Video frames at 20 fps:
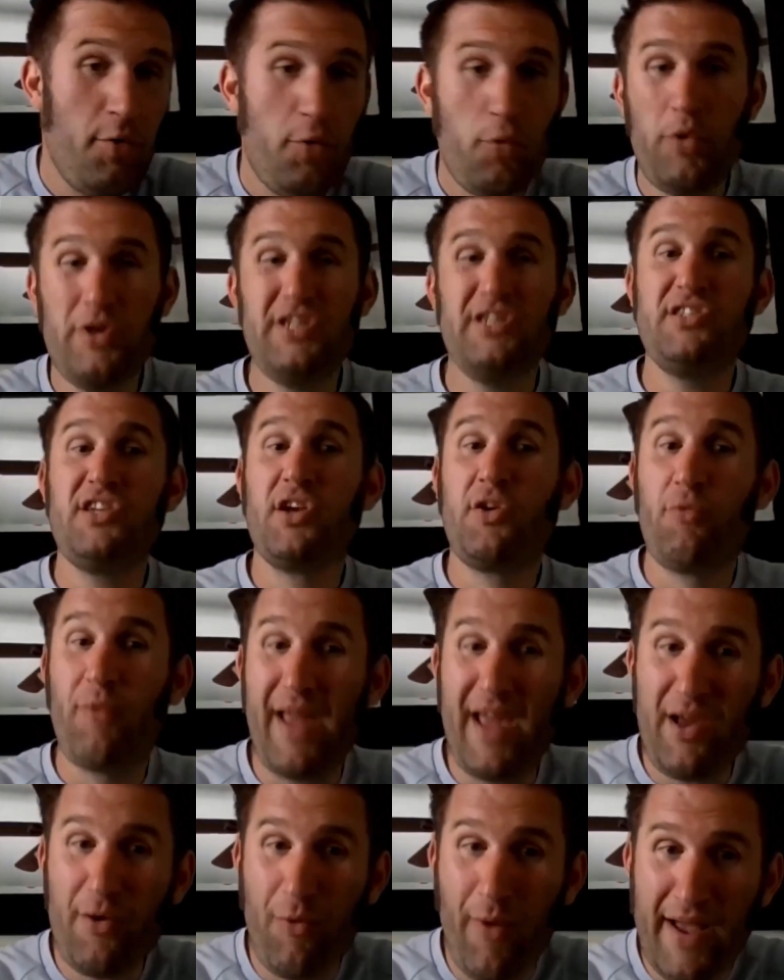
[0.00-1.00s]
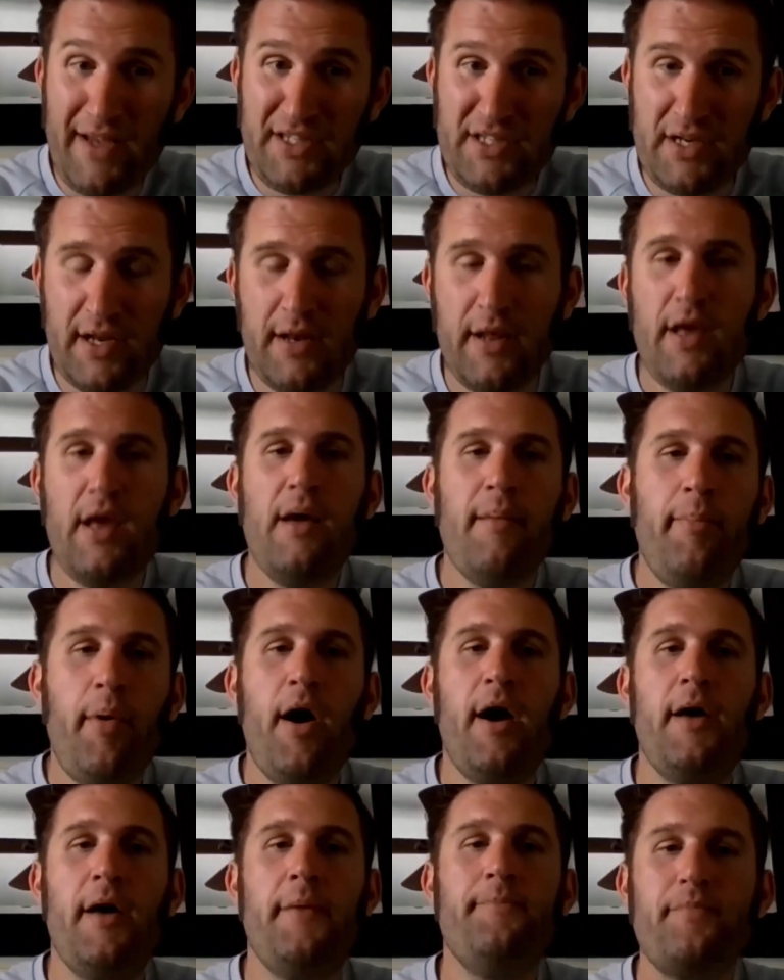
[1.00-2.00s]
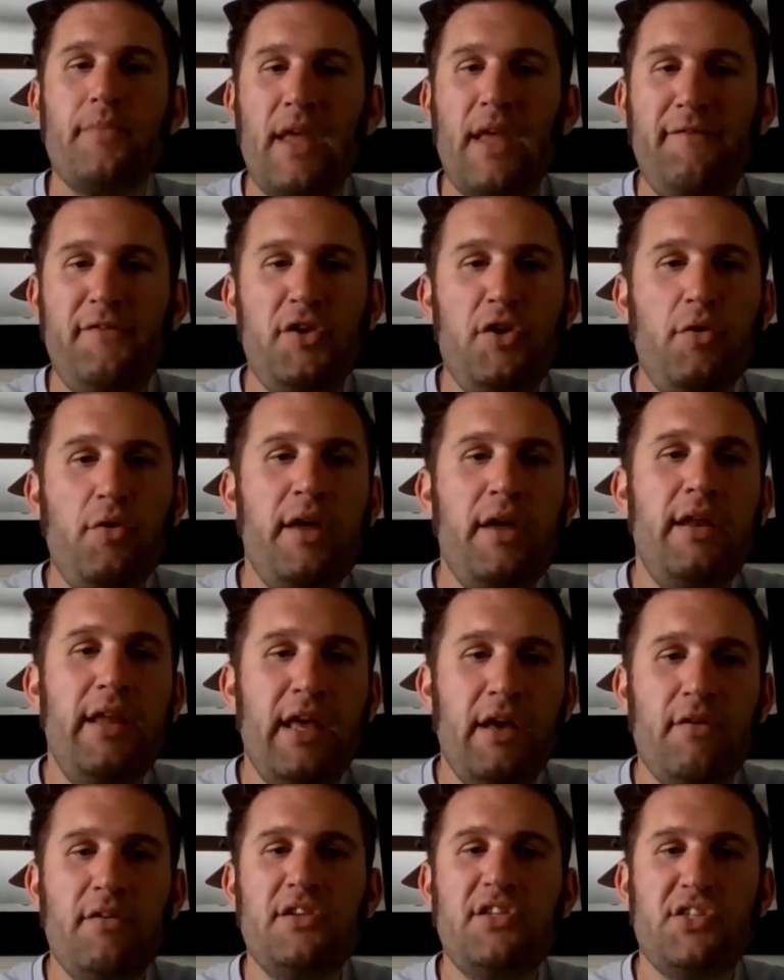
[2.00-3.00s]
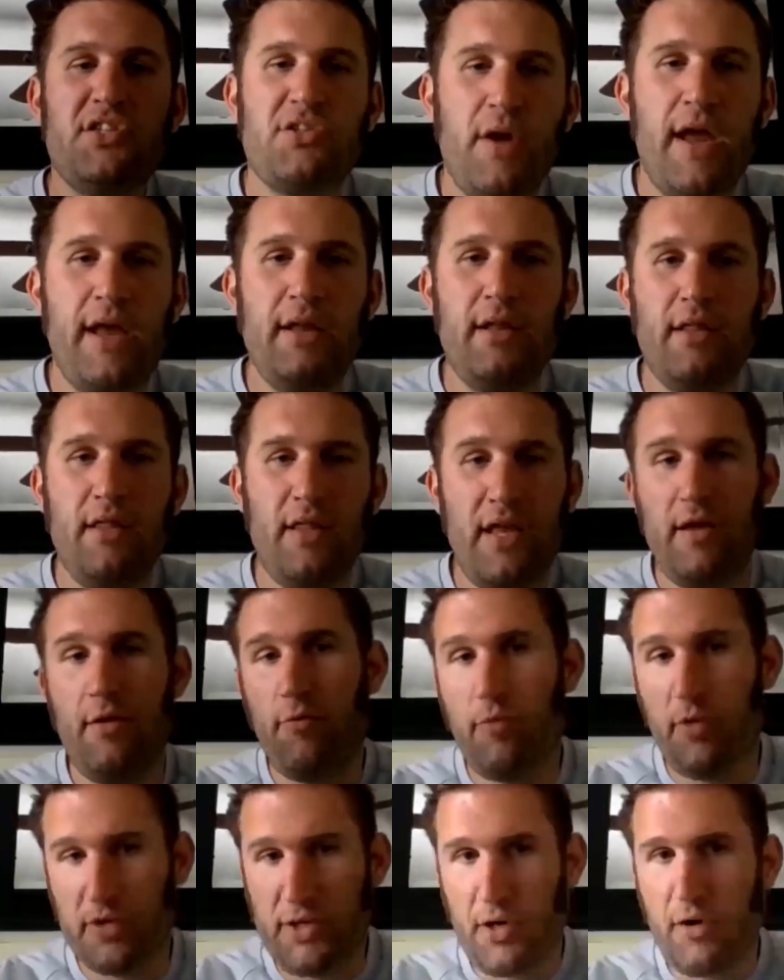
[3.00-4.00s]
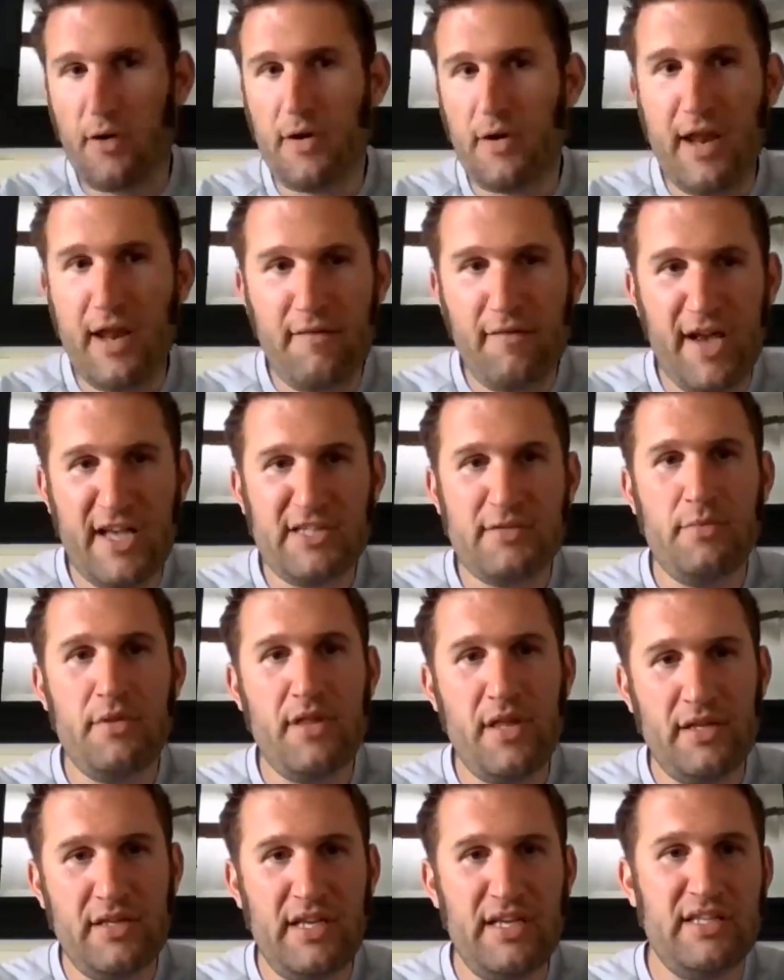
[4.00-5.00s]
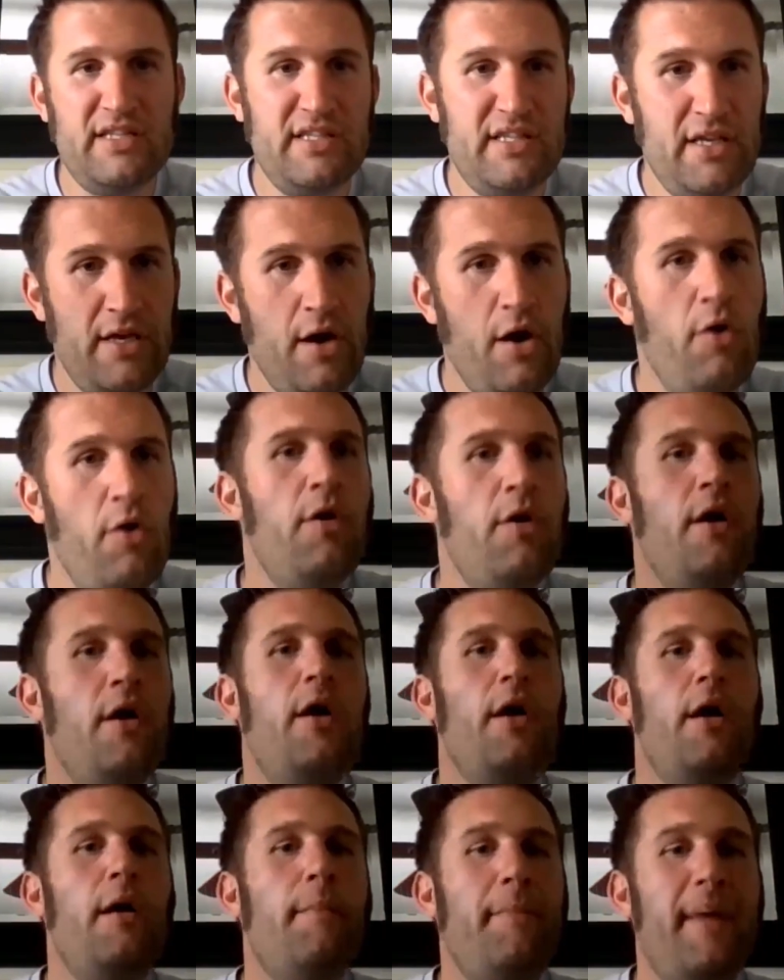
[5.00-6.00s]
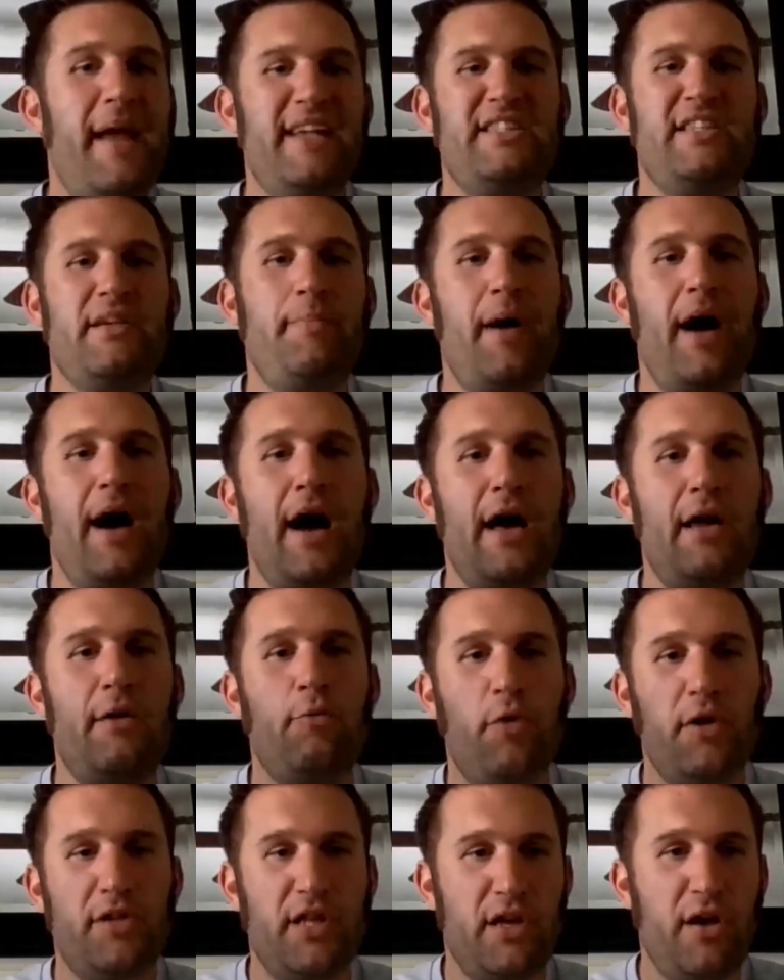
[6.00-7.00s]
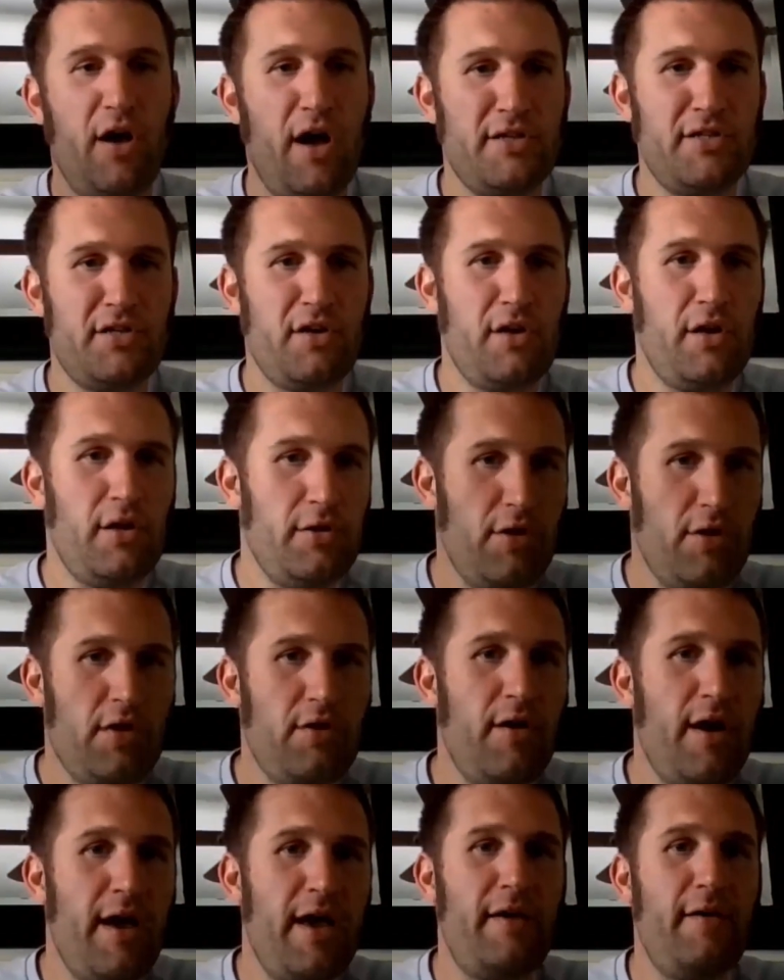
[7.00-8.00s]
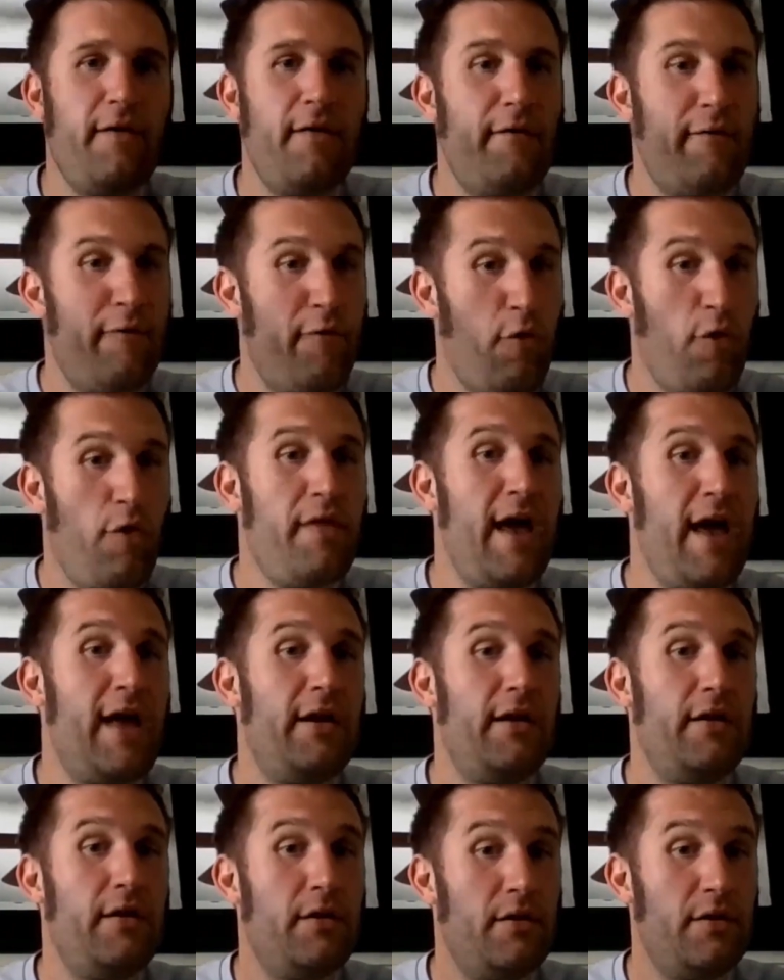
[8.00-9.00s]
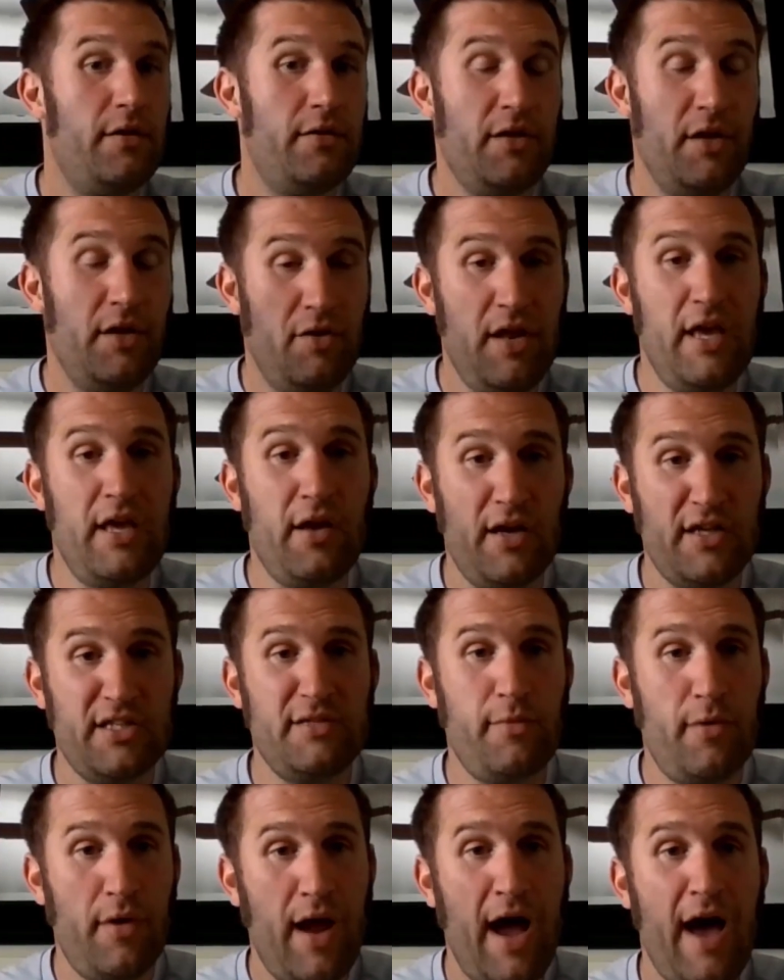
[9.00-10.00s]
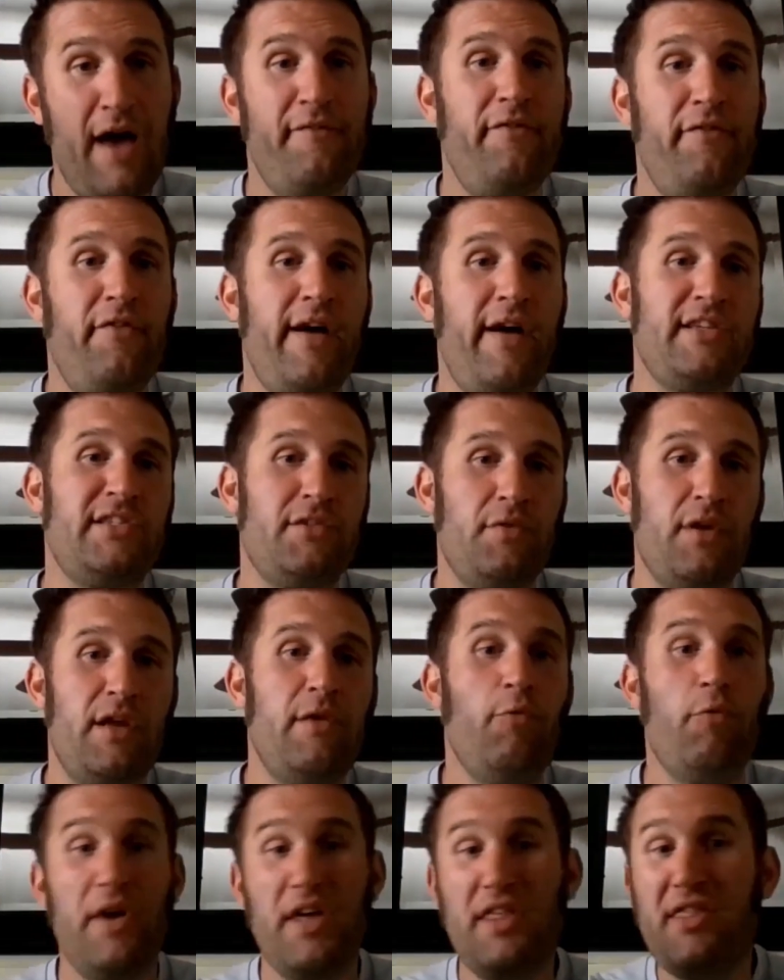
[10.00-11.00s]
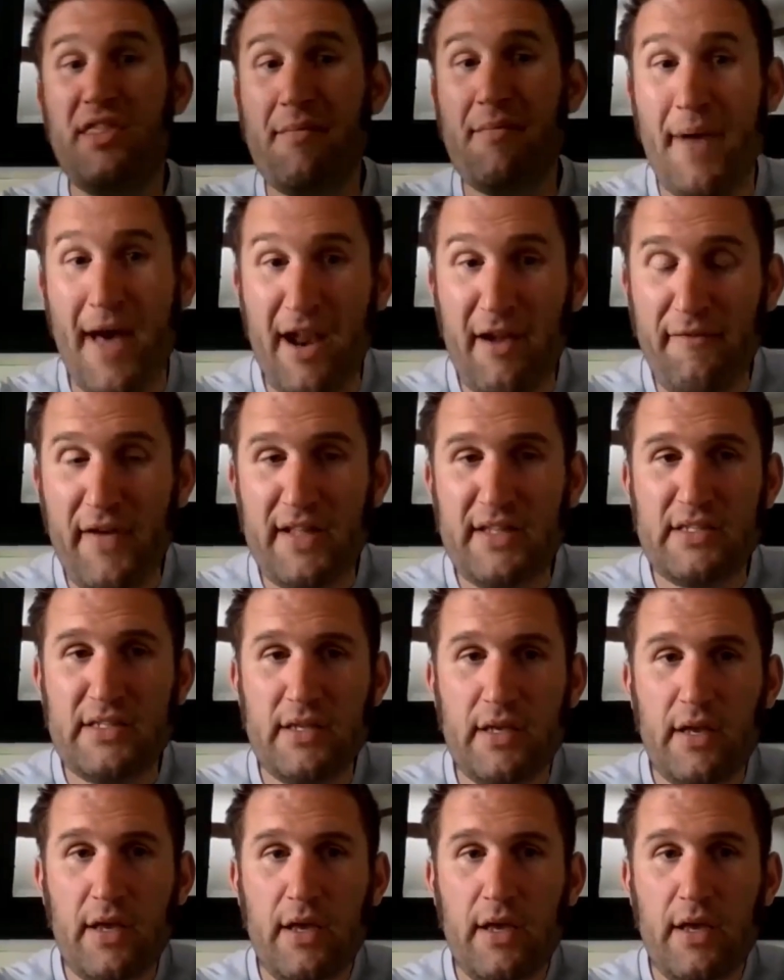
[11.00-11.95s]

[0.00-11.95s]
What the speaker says: Which is a great question, but if you can illustrate the return on investment, the TCO, based upon what the costs are going to look like for that unique customer on Flex 3 with the benefits,